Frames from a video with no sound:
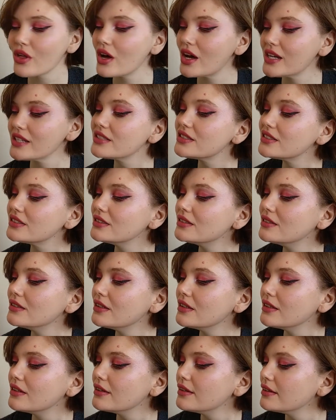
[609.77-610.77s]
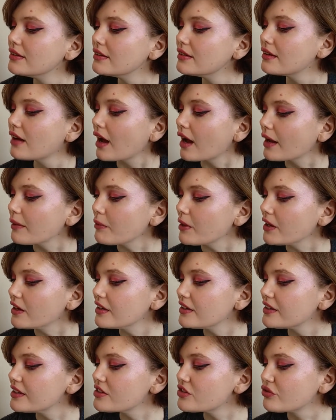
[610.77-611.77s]
thought. I mean,
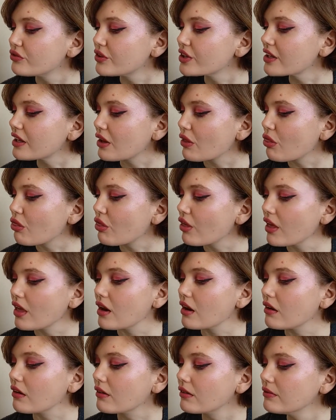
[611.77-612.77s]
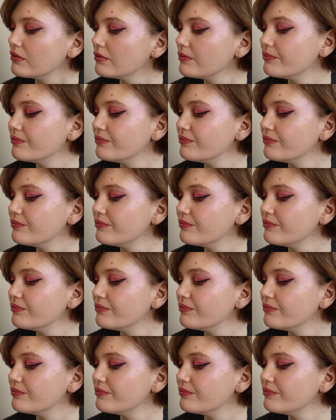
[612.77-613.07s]
it is really thin